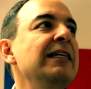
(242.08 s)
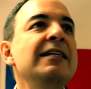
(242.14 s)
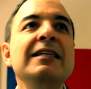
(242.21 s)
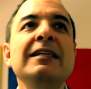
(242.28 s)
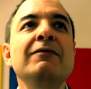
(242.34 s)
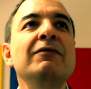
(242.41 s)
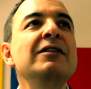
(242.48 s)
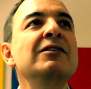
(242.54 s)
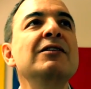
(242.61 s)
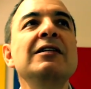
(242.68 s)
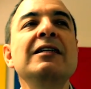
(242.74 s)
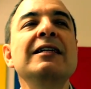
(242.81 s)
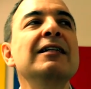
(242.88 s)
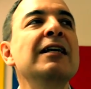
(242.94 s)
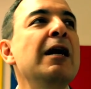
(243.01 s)
didn't even
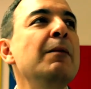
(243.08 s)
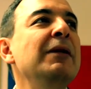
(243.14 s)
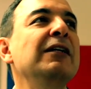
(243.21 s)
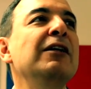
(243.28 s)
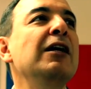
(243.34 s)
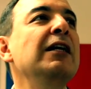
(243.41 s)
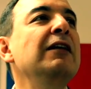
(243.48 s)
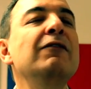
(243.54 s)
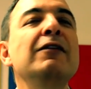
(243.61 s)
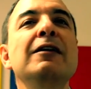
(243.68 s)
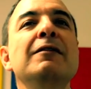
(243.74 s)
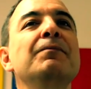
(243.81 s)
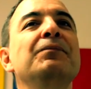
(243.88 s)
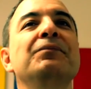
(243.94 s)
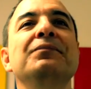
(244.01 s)
see it coming, not
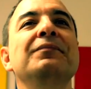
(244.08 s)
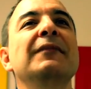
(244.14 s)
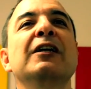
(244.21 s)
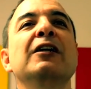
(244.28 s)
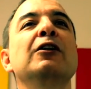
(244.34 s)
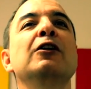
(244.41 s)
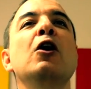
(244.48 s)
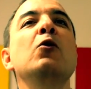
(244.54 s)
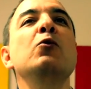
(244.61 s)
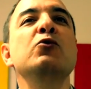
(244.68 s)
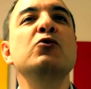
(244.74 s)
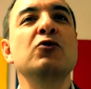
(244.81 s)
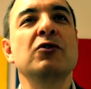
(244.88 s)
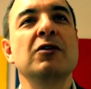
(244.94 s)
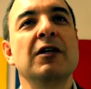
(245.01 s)
even
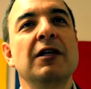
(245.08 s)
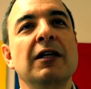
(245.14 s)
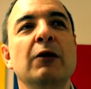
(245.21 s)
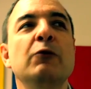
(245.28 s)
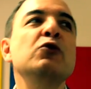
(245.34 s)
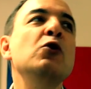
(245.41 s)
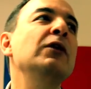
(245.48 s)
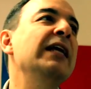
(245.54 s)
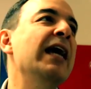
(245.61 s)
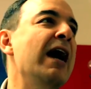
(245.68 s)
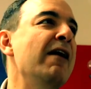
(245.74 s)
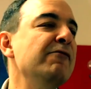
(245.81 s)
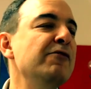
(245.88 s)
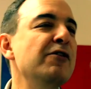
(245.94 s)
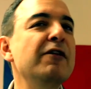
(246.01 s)
close. It was only
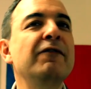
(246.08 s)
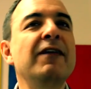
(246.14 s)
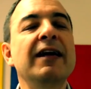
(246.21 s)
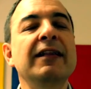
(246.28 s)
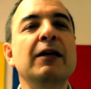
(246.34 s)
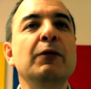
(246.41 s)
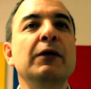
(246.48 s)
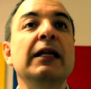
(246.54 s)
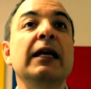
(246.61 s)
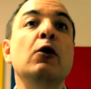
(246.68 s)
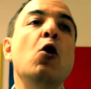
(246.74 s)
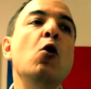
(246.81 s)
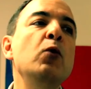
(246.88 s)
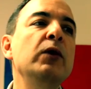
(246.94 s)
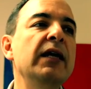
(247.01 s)
after the fact they were
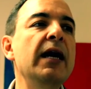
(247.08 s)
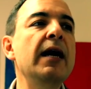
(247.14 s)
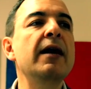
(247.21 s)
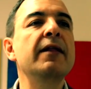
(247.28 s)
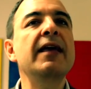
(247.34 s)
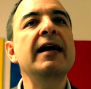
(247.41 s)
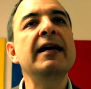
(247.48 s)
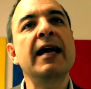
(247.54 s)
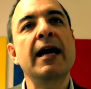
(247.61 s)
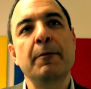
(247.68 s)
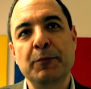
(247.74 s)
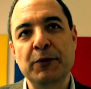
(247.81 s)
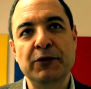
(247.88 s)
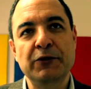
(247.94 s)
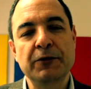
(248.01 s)
like, oh yeah, that
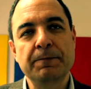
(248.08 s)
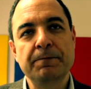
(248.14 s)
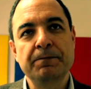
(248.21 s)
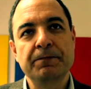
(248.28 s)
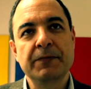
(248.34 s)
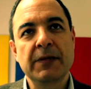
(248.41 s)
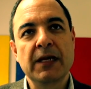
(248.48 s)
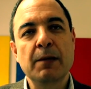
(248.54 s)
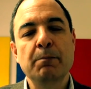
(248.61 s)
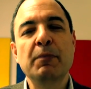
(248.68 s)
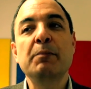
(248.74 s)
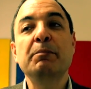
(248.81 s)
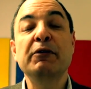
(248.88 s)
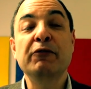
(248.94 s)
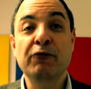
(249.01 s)
happened.
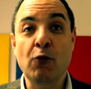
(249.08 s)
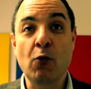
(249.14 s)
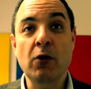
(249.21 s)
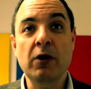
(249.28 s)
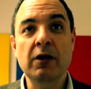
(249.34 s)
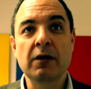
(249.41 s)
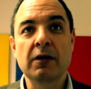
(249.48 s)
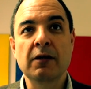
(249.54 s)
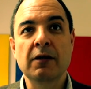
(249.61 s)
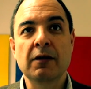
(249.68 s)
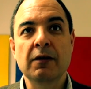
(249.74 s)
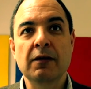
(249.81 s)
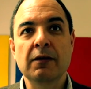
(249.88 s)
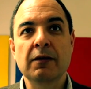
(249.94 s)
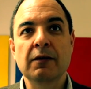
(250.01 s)
But before,
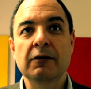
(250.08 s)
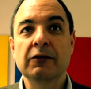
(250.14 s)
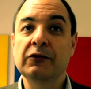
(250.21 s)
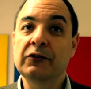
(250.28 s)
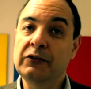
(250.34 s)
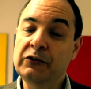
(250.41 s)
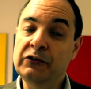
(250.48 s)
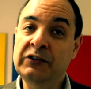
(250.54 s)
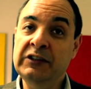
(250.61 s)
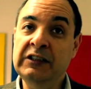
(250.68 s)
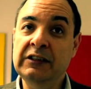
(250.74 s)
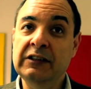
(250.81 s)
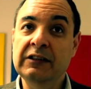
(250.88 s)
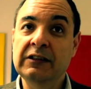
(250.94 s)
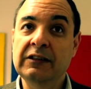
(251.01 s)
you
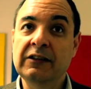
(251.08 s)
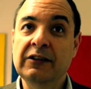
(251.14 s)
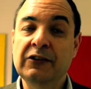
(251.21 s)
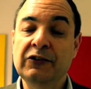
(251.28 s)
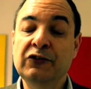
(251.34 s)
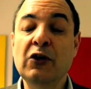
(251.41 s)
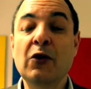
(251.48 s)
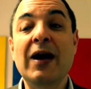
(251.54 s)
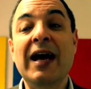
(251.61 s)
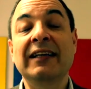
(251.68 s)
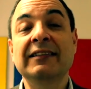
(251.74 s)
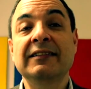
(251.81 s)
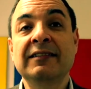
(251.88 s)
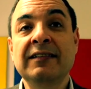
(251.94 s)
see? So as